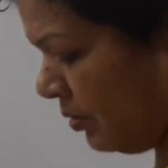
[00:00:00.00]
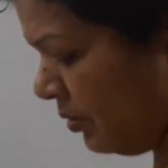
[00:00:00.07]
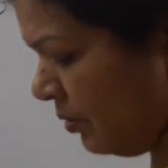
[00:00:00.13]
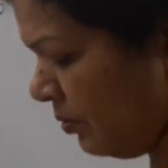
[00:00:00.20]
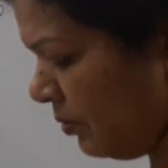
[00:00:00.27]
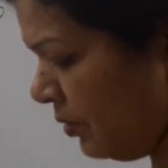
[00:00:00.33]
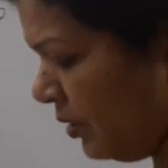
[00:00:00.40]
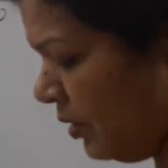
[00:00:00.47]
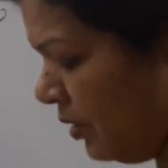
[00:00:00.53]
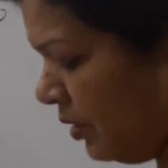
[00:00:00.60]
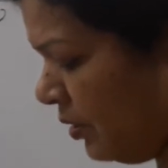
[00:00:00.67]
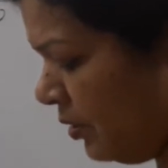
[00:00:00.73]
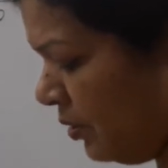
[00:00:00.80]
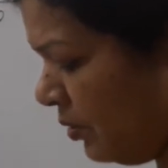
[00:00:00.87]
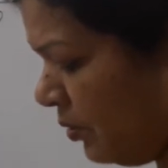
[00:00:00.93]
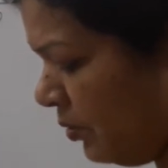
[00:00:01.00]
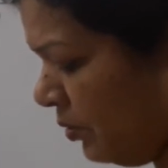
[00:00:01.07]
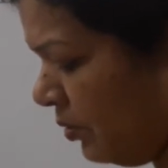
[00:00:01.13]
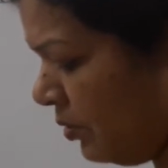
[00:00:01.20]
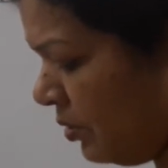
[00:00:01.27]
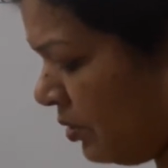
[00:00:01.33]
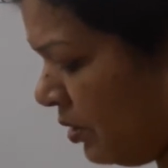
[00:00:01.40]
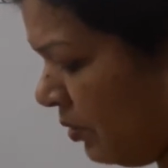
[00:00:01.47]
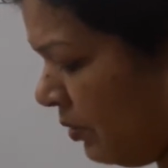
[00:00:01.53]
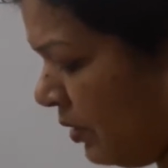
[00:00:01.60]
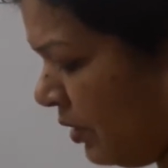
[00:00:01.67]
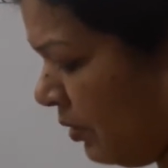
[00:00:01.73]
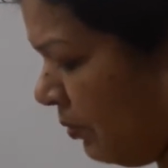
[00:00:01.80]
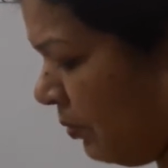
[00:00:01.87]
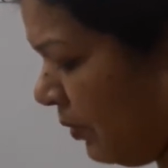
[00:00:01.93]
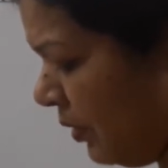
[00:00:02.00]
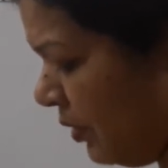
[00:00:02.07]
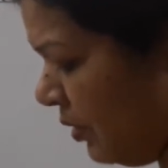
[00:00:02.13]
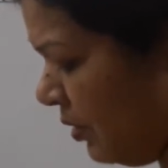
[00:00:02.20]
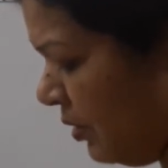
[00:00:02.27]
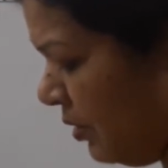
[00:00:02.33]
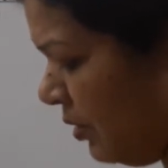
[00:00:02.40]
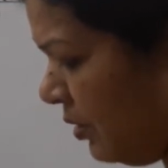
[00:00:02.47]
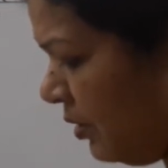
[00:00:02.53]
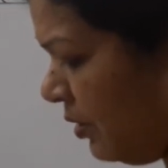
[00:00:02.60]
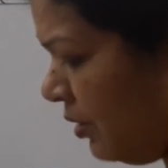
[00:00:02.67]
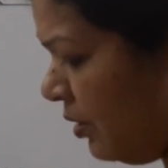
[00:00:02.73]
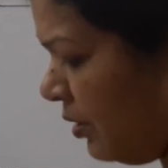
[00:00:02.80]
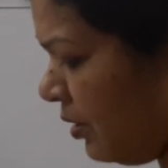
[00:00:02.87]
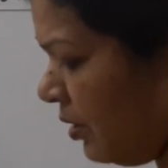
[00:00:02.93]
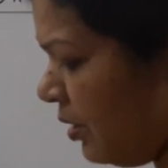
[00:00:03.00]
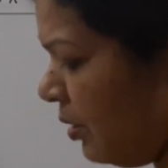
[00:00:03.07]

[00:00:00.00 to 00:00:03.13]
50 into 75 and